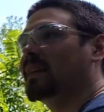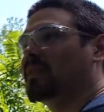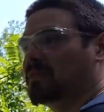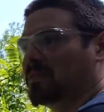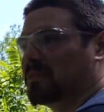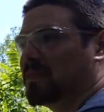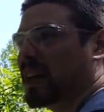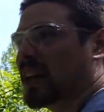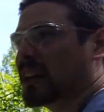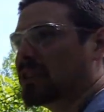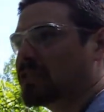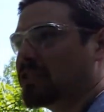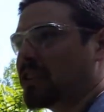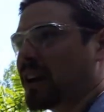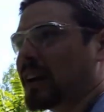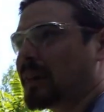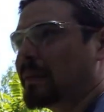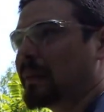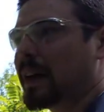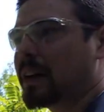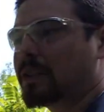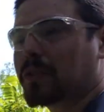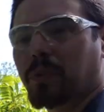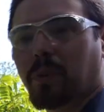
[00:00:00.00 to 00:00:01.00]
I shot
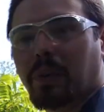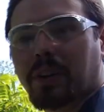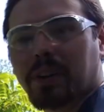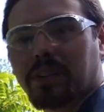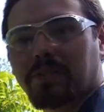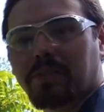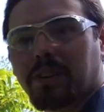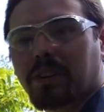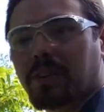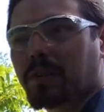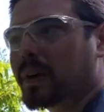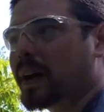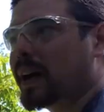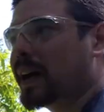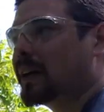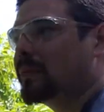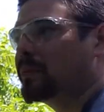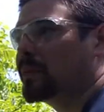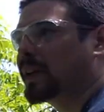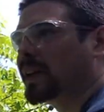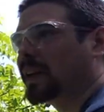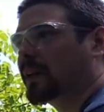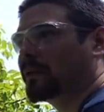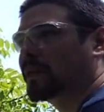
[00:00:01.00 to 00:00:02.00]
about 20 feet away,
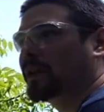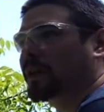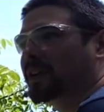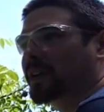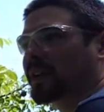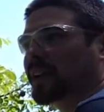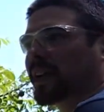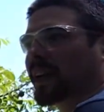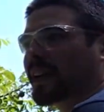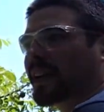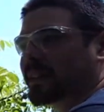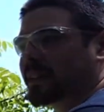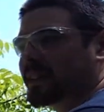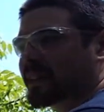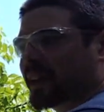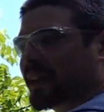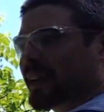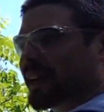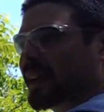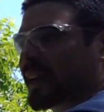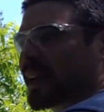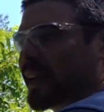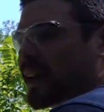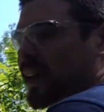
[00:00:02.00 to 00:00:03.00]
but I'm only like,
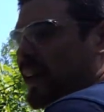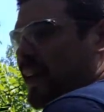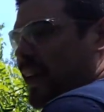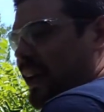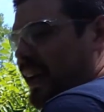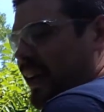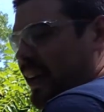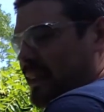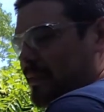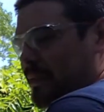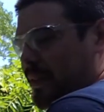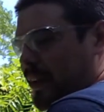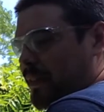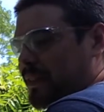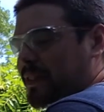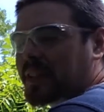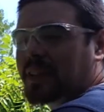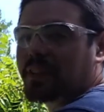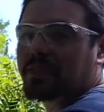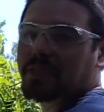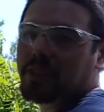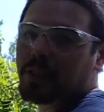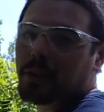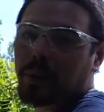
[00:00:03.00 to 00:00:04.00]
I'm probably 10
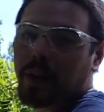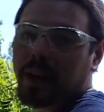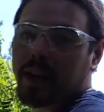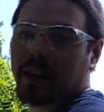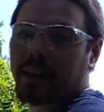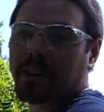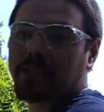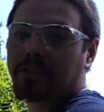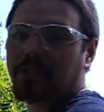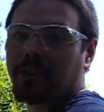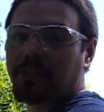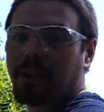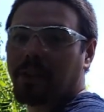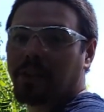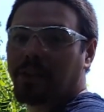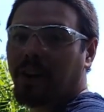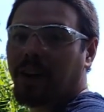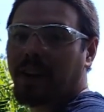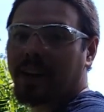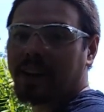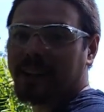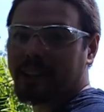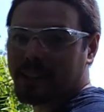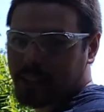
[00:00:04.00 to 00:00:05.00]
feet away from the
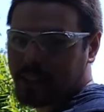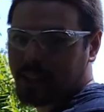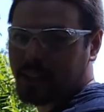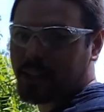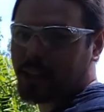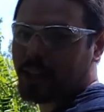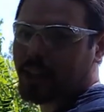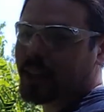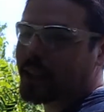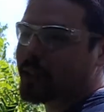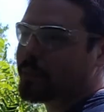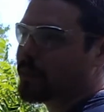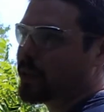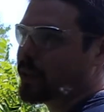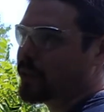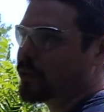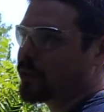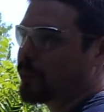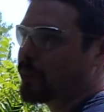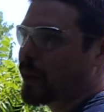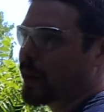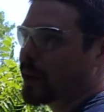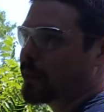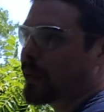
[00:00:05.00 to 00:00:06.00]
target, and I missed
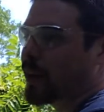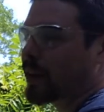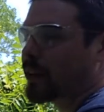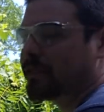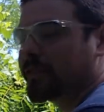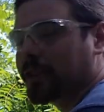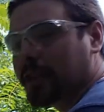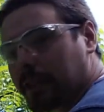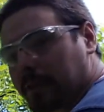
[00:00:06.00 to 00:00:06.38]
by about a foot.